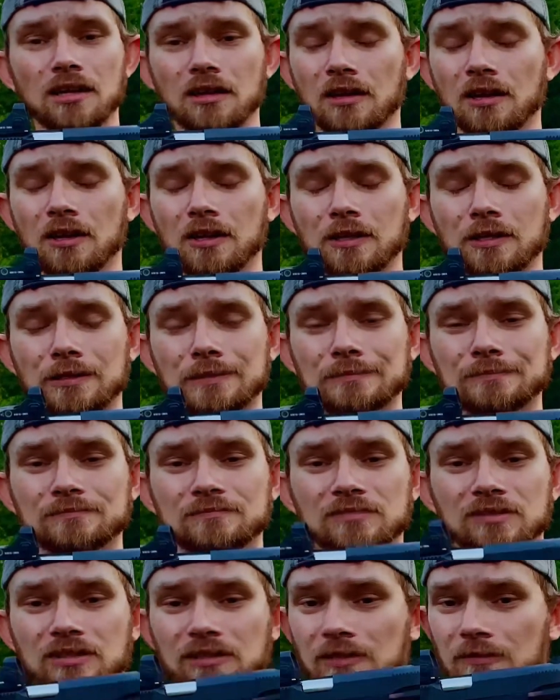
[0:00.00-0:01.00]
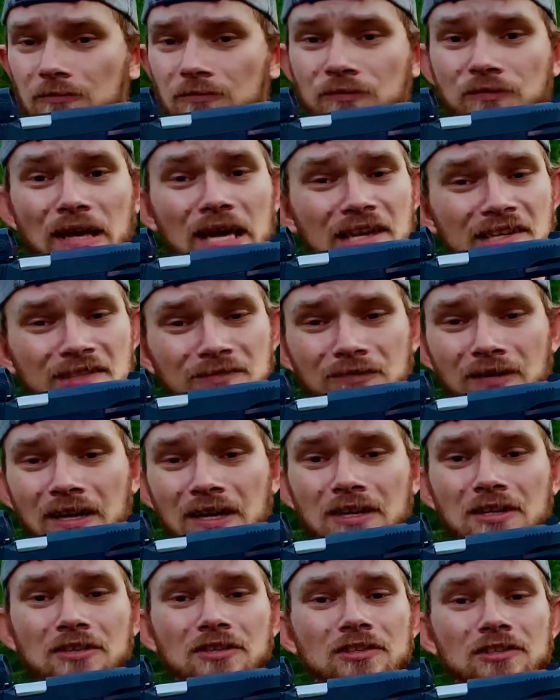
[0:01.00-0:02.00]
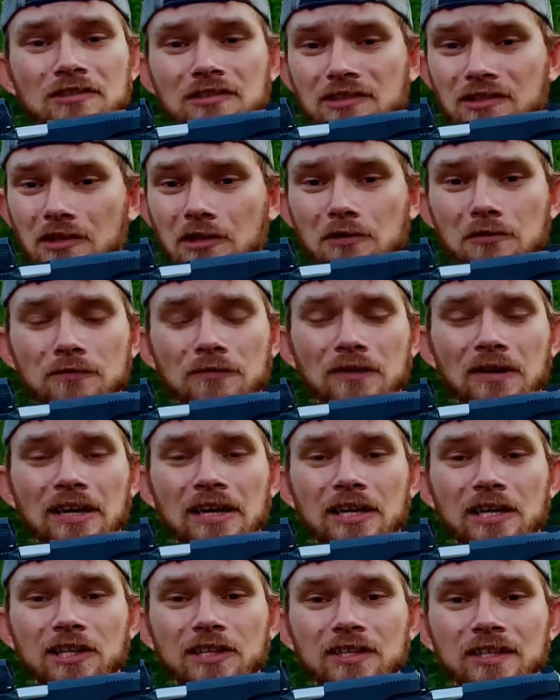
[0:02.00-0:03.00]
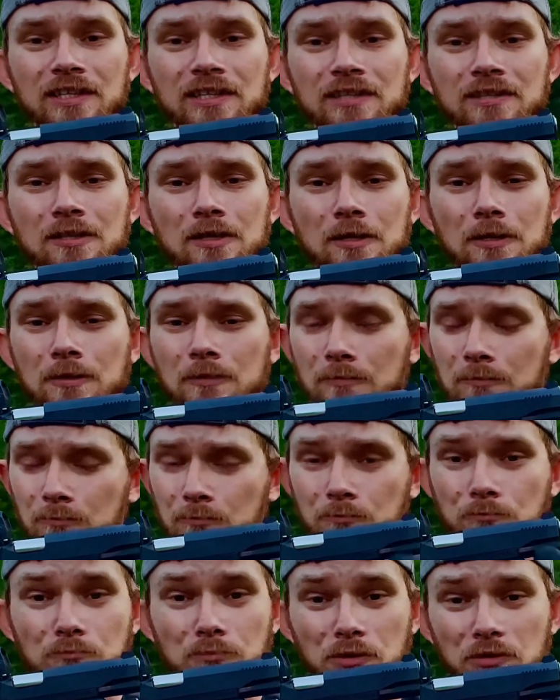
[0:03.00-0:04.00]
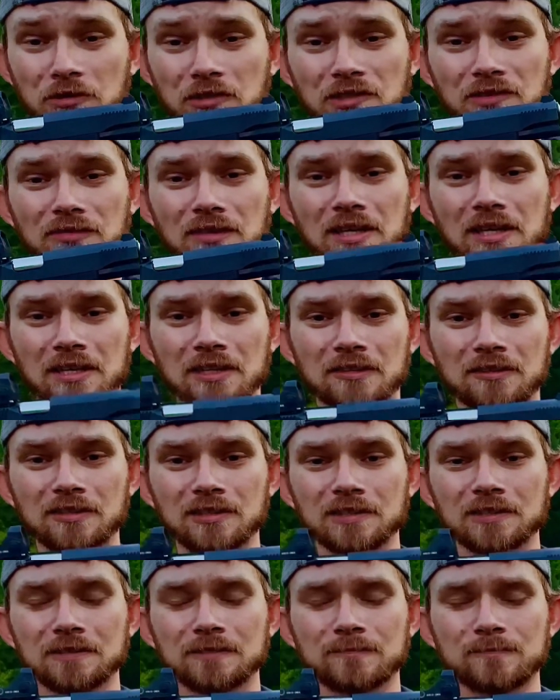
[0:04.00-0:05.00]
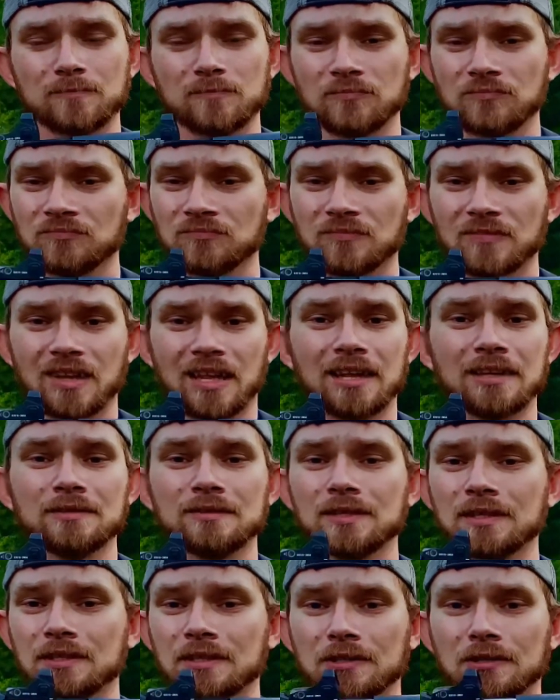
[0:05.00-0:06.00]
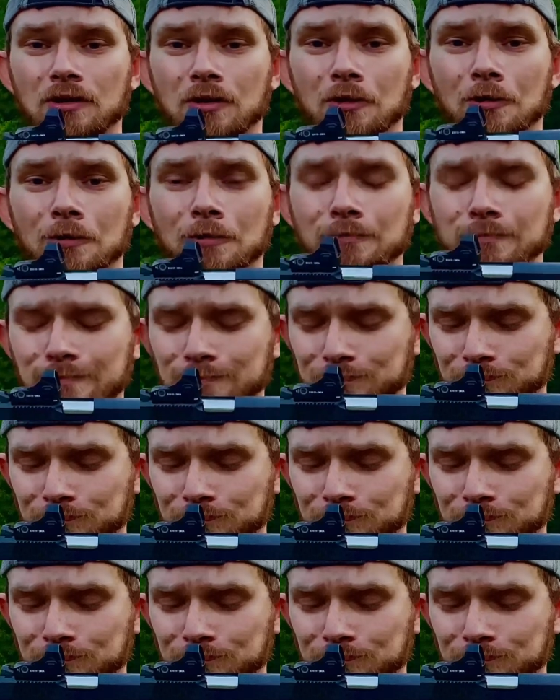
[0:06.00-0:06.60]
Fast firing, slow firing, burst firing, it did it all.